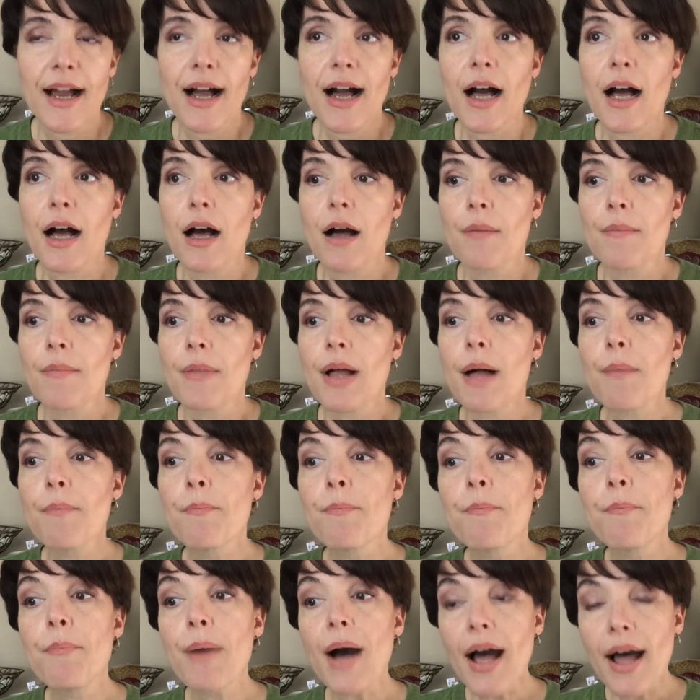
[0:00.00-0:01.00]

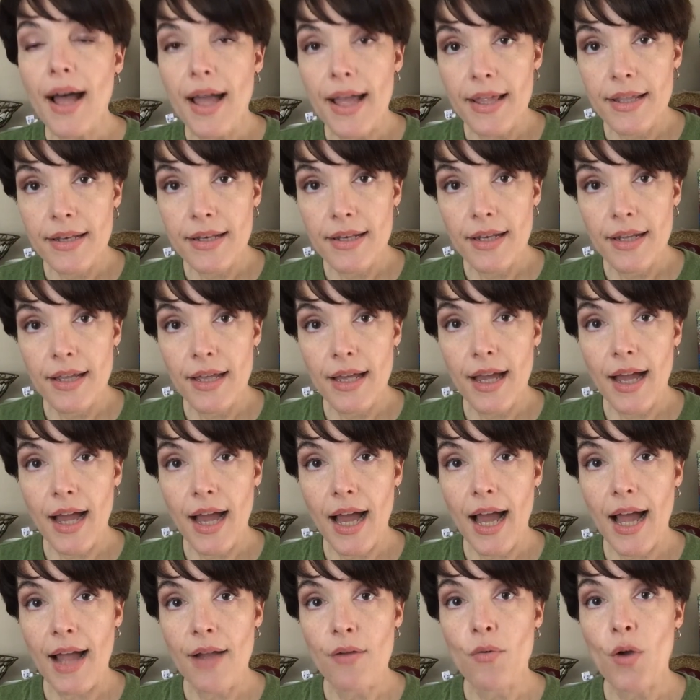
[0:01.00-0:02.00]
But
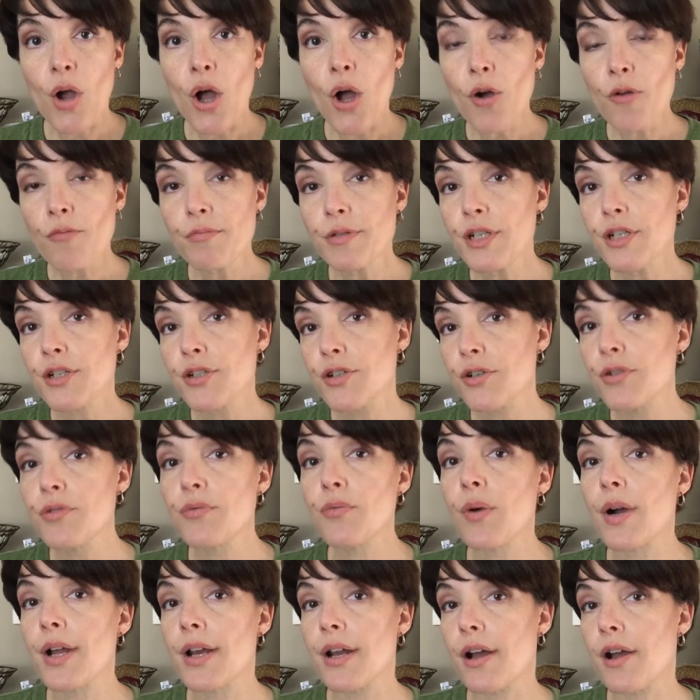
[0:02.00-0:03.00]
I hope to do
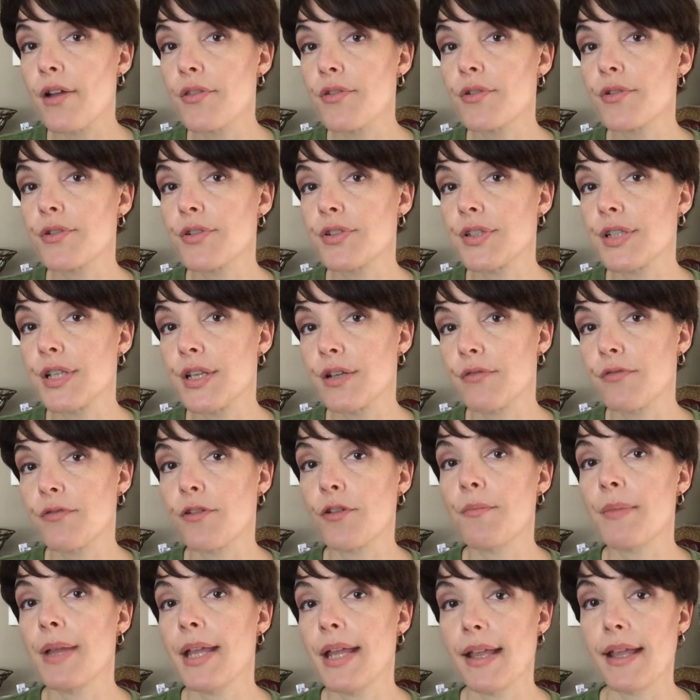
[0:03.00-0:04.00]
what others did
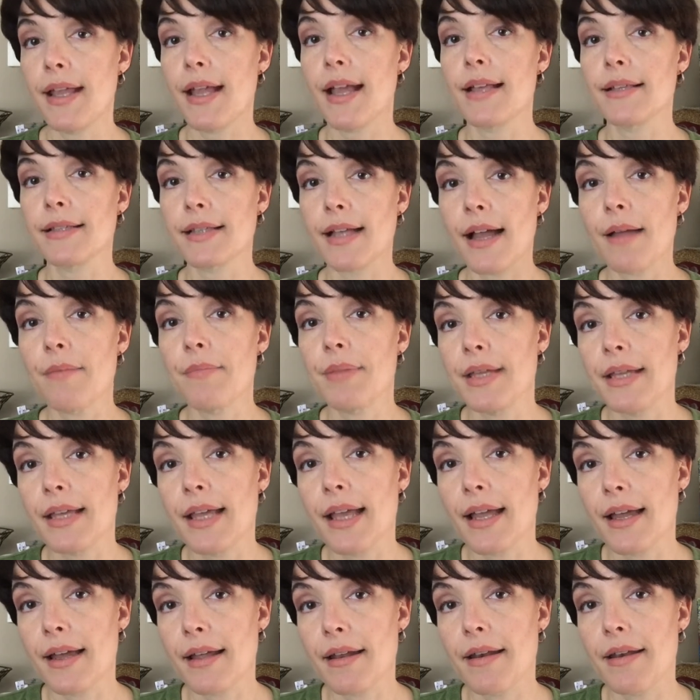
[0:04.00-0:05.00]
for me as I
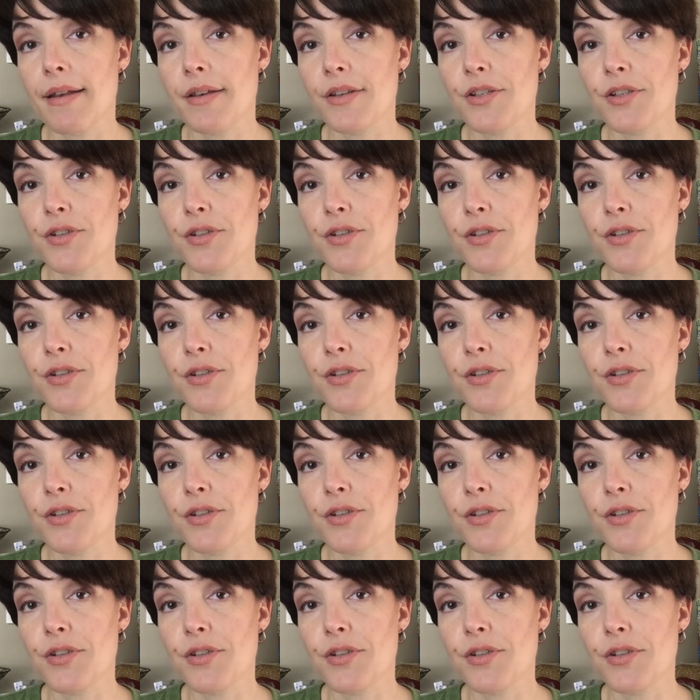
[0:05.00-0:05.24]
began